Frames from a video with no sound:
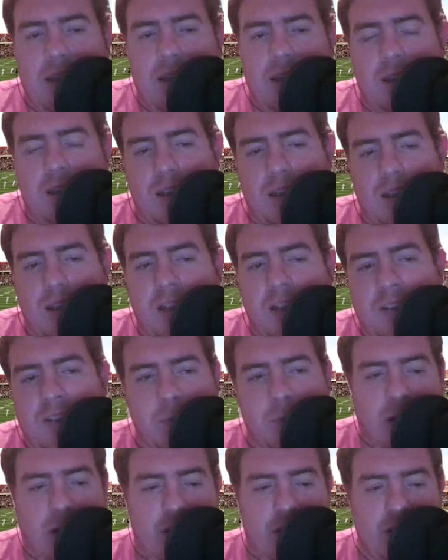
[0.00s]
here, let's be
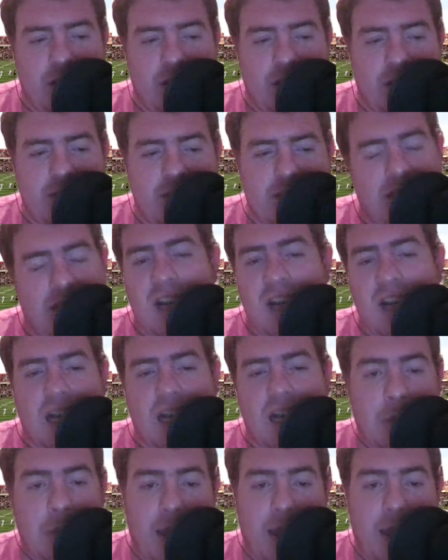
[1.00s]
honest. He's not coming
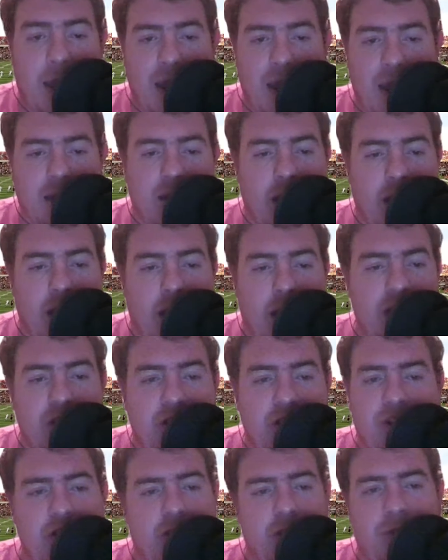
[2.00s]
back. He just
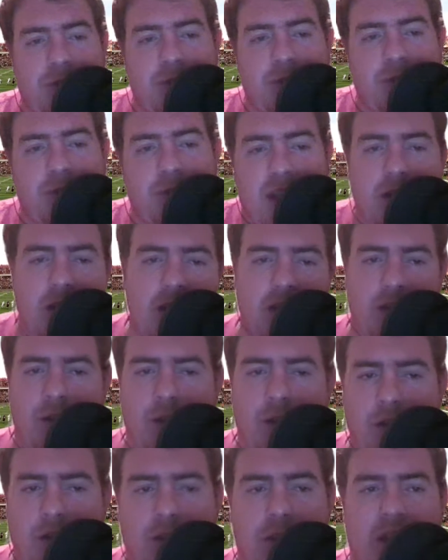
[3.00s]
doesn't fit
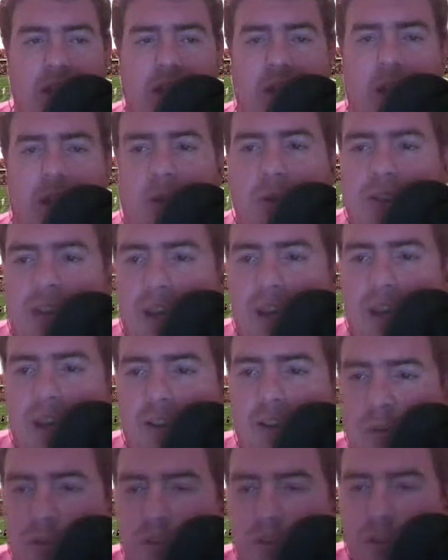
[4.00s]
what the
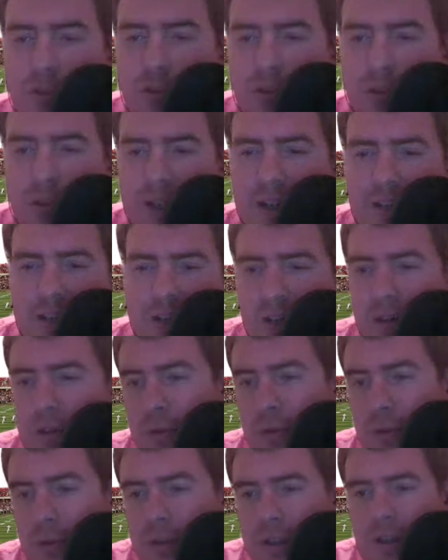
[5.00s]
Astros are trying to
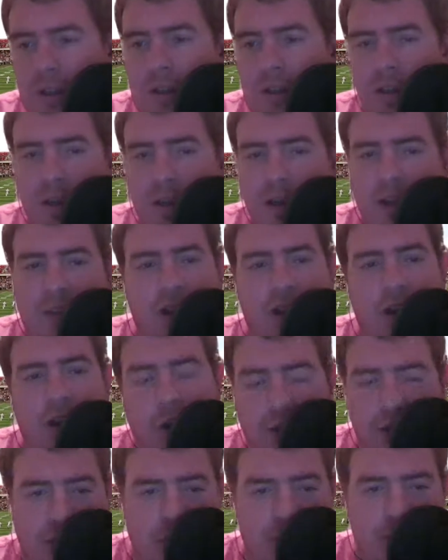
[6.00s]
do. They
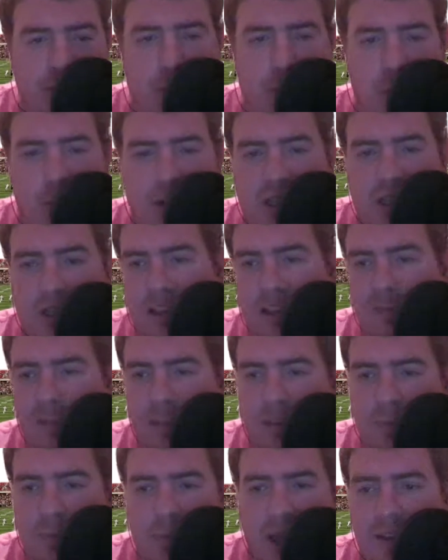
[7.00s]
already have so many lefty
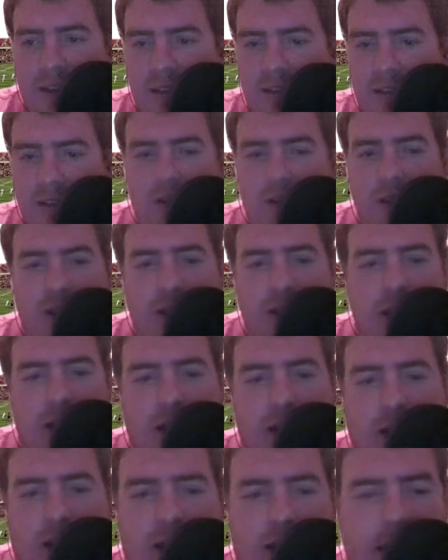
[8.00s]
bats.
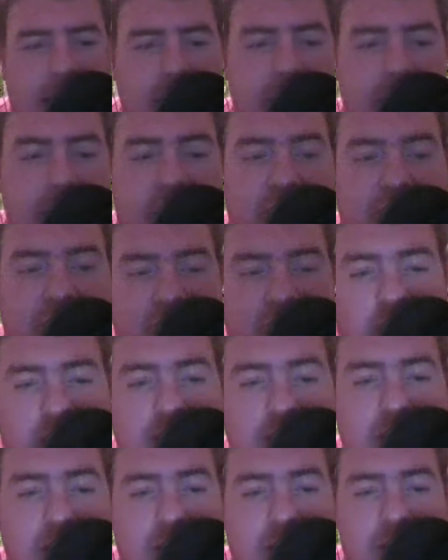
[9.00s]
I'd be
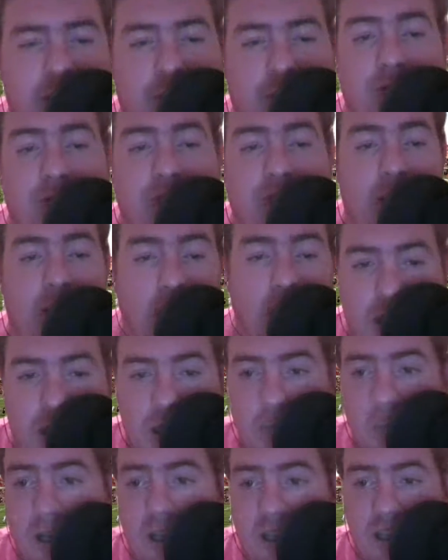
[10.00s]
shocked if they were going to
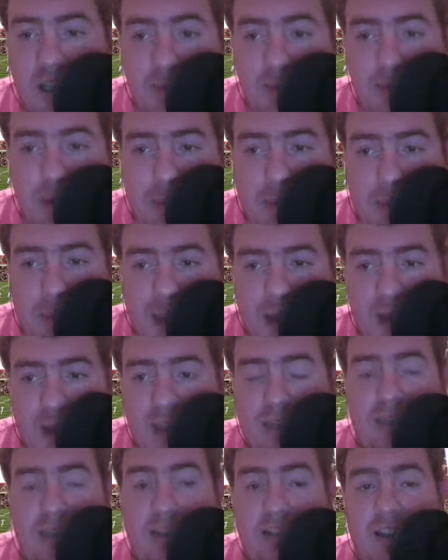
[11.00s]
bring in a lefty bat. I
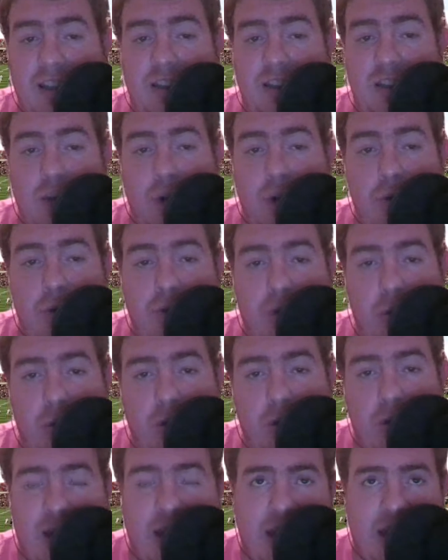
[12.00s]
think they'd go for
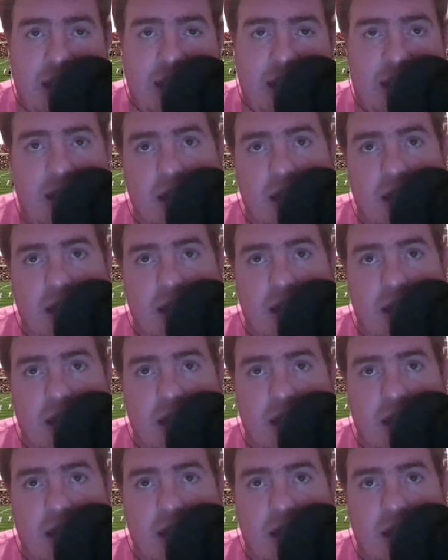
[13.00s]
a